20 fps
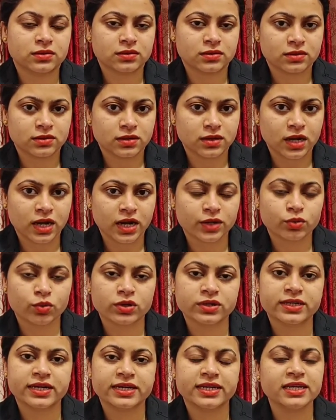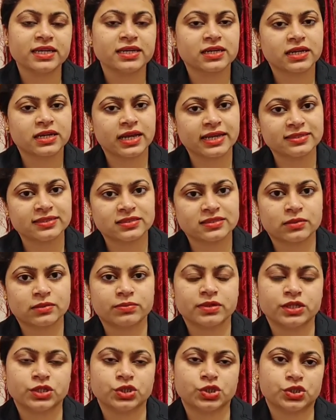are already
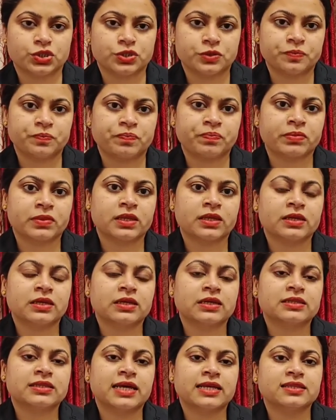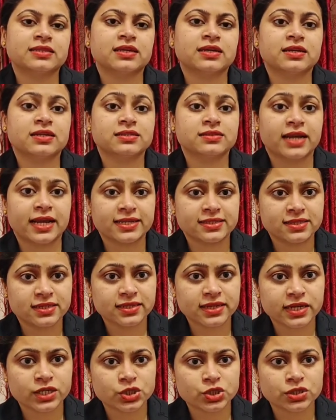established. Then there is rising
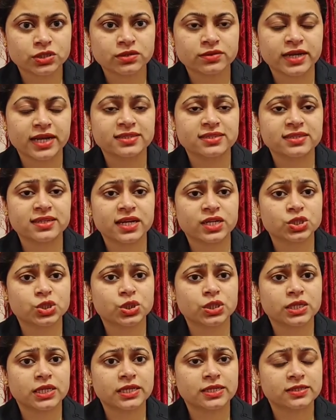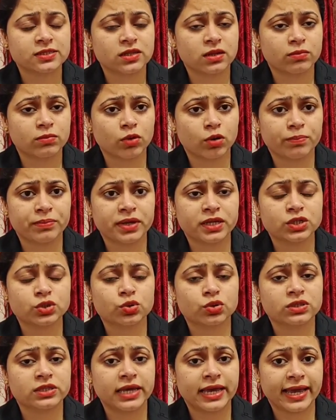action. Rising action is the moment or
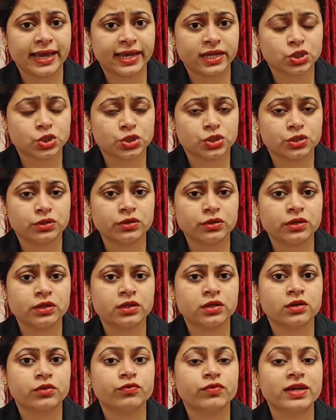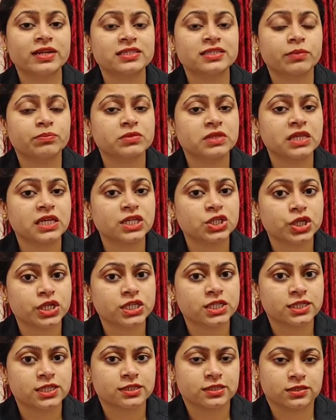the action when something
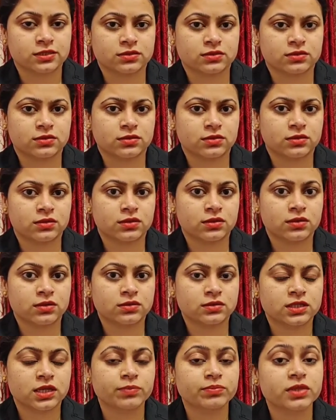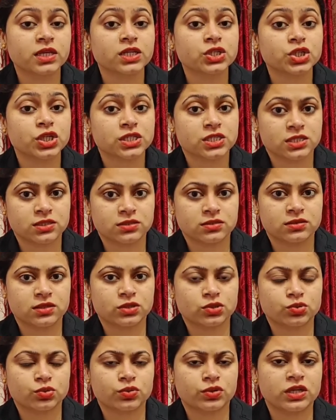changes. Something changes in the
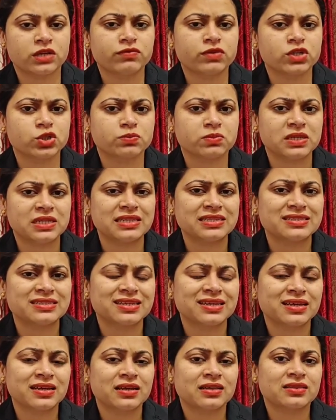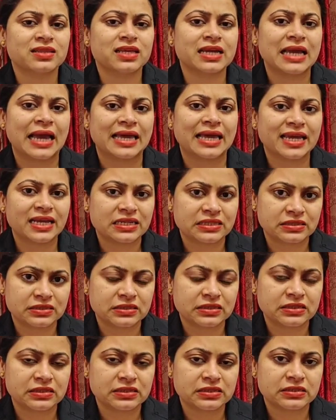story, which means the
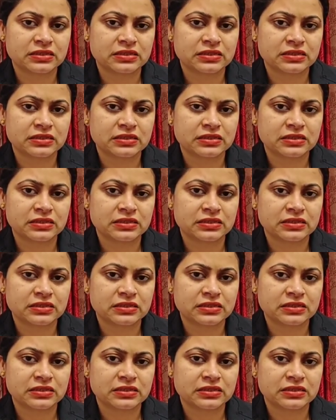characters